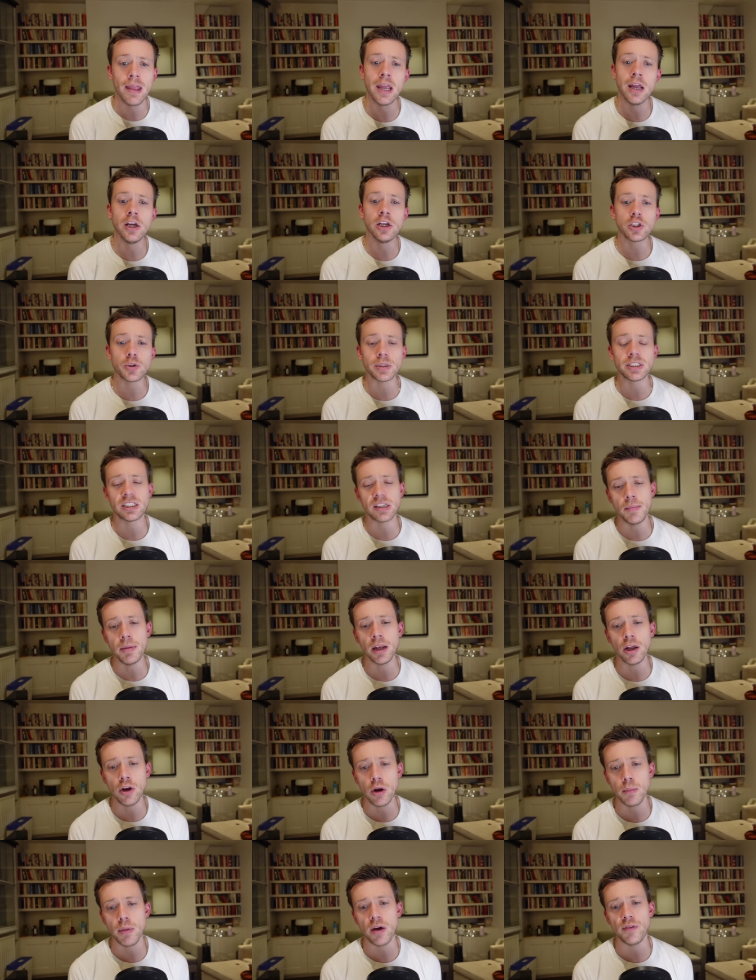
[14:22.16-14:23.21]
So a similar
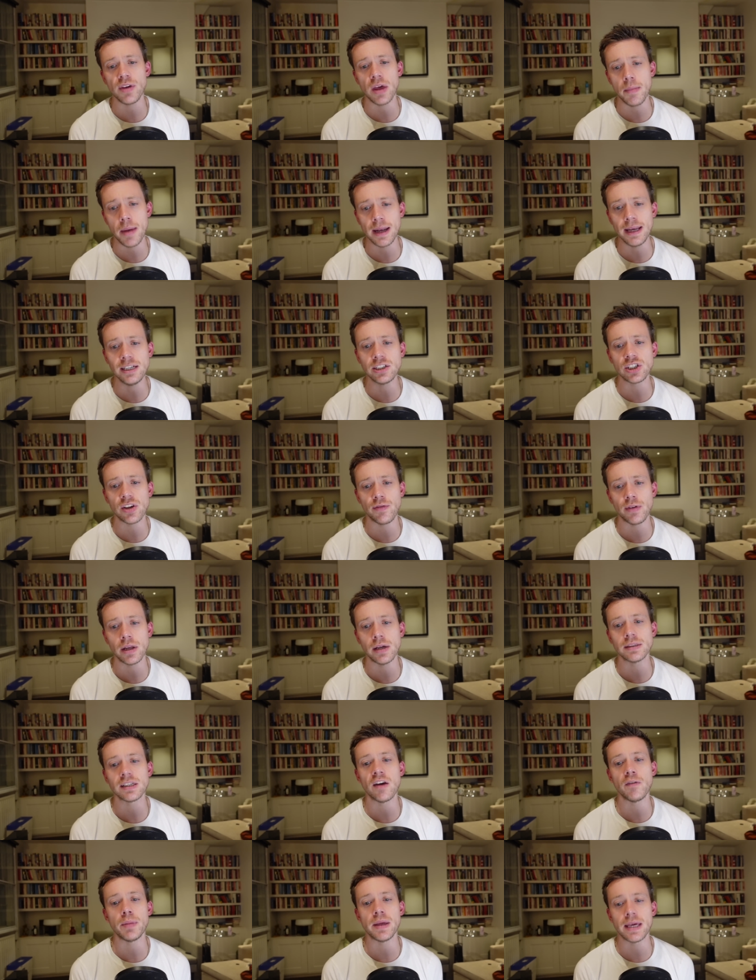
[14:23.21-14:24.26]
number of Yemeni civilians
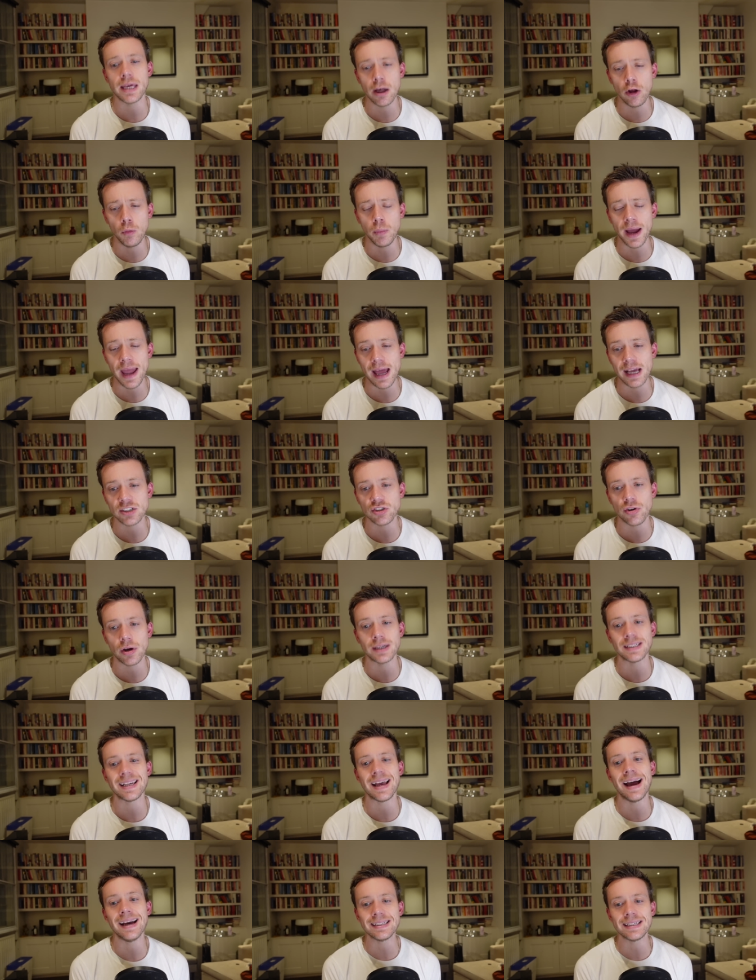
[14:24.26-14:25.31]
have been killed by airstrikes
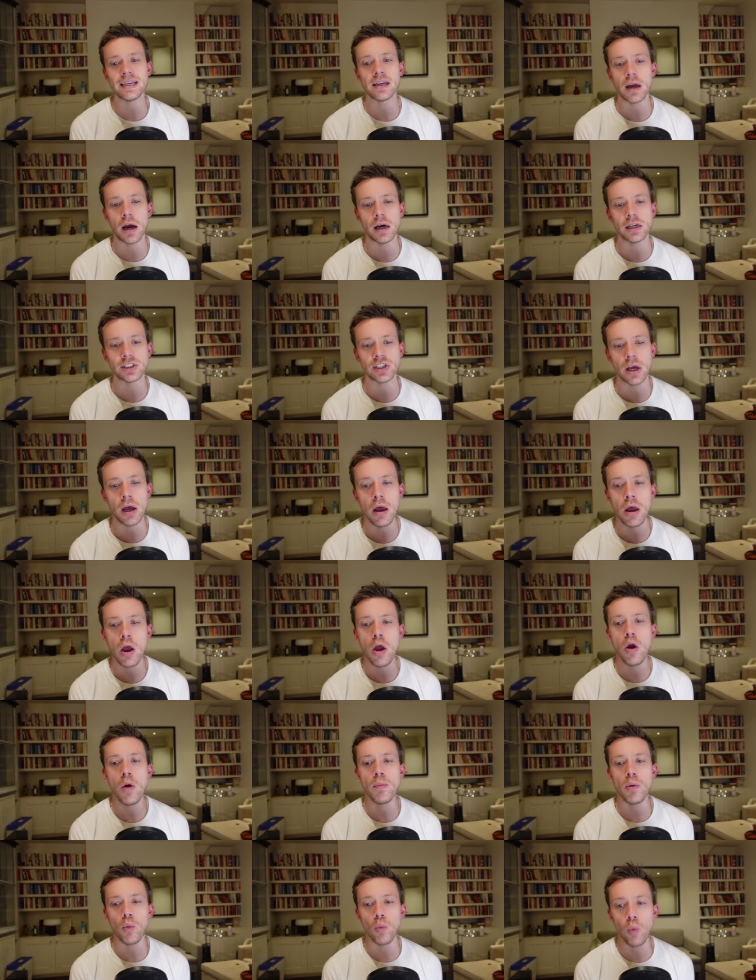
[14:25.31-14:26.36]
as in Gaza,
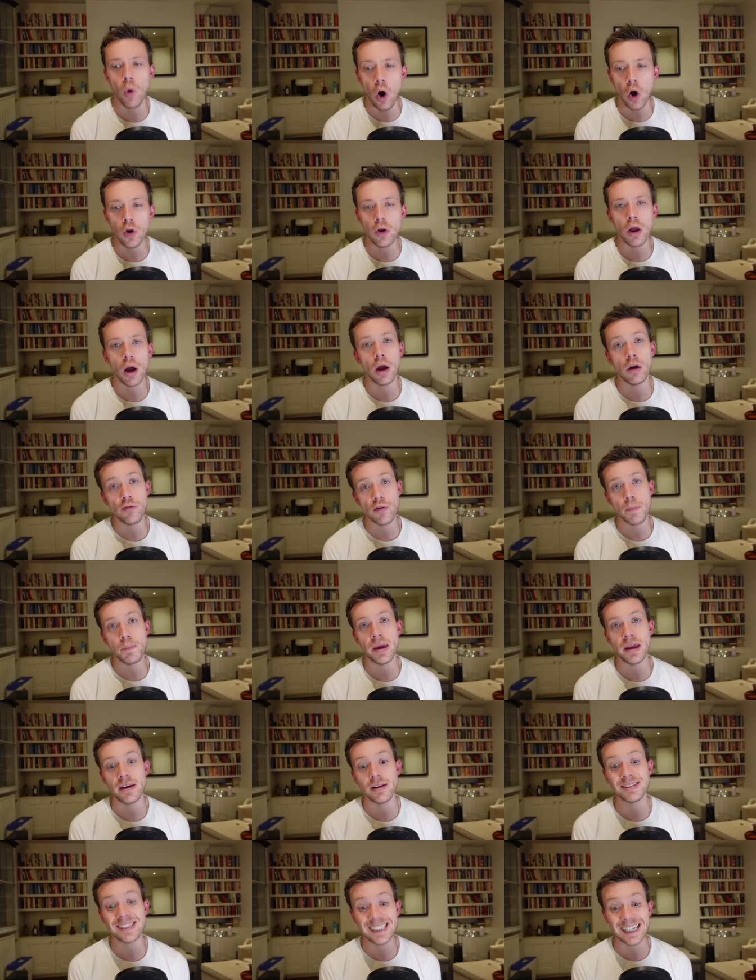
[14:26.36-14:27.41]
but one, over a
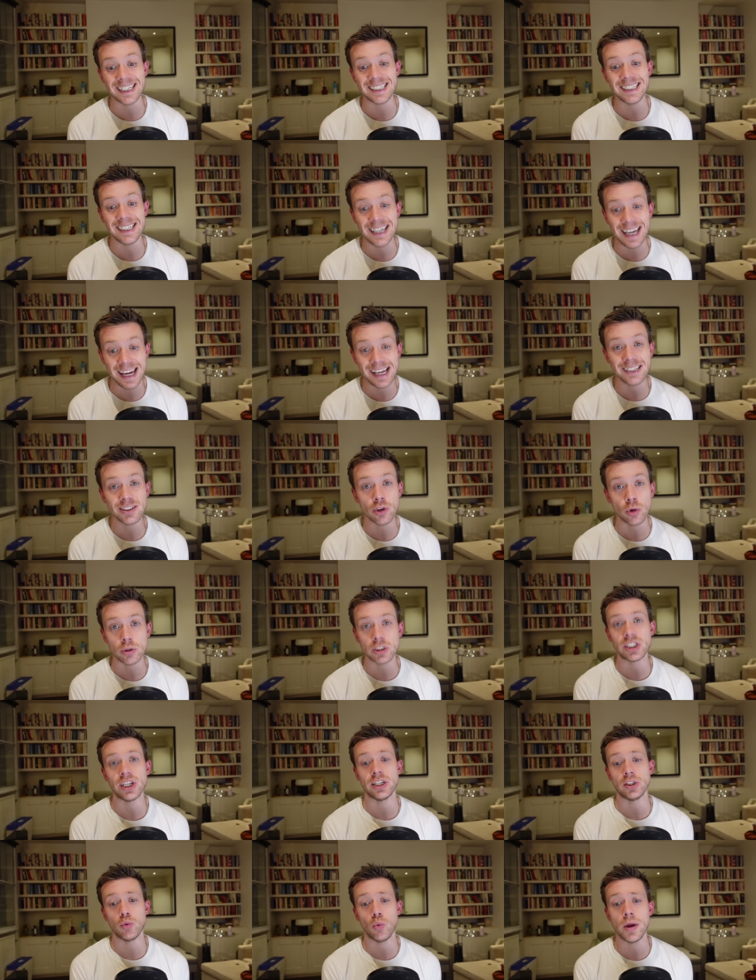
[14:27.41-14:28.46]
period of 6 years, not
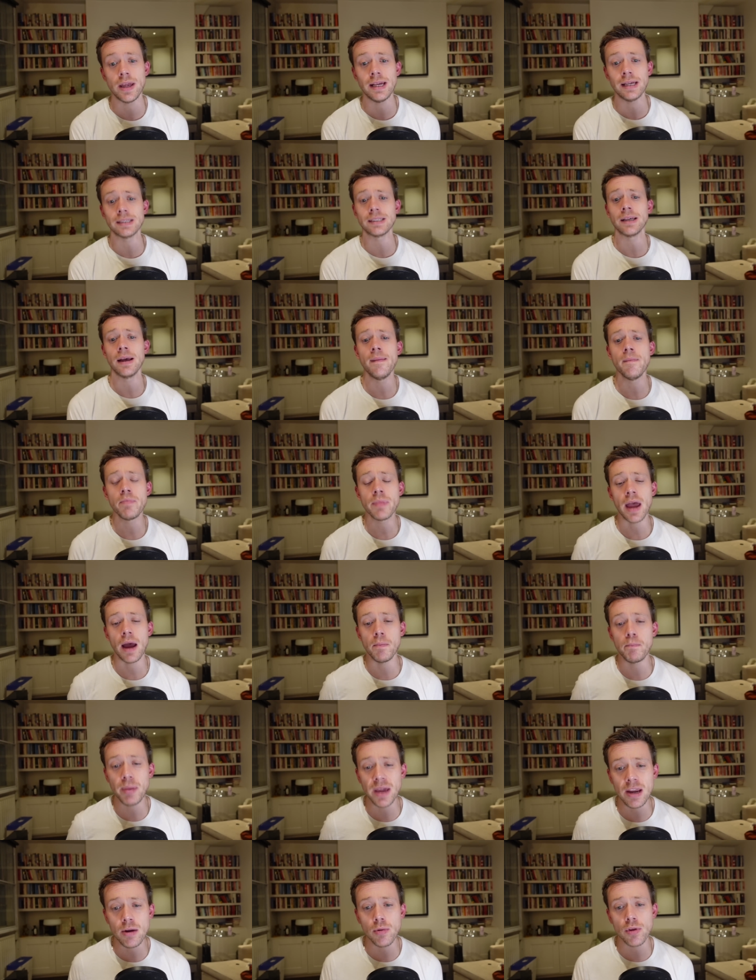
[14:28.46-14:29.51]
6 weeks, and
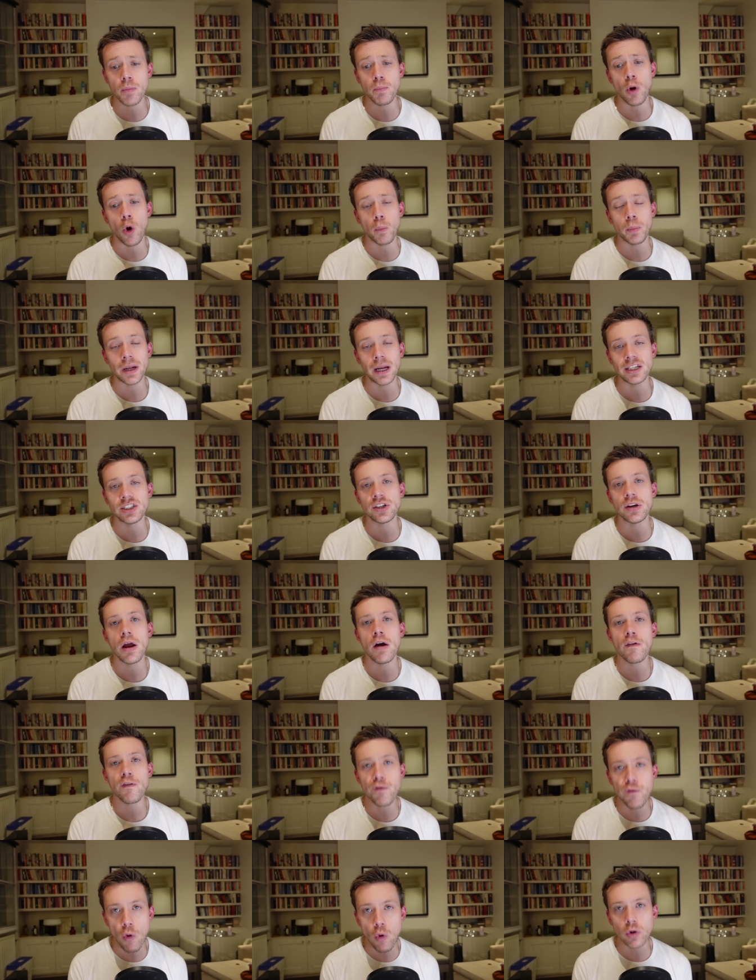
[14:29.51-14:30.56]
B, with a population
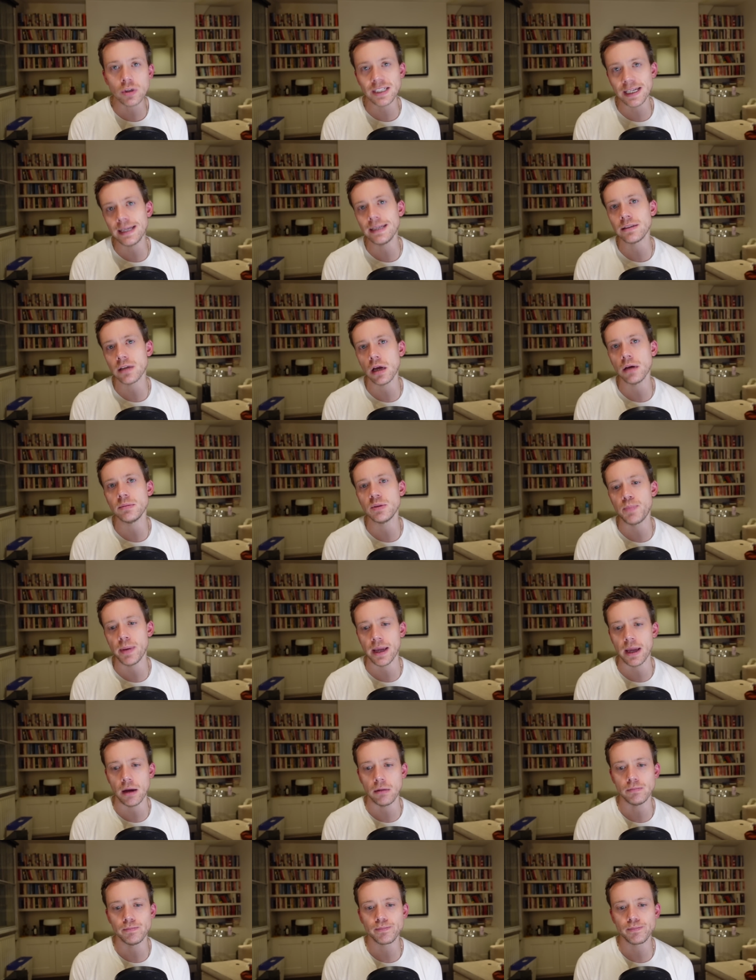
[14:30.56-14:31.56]
14 times bigger.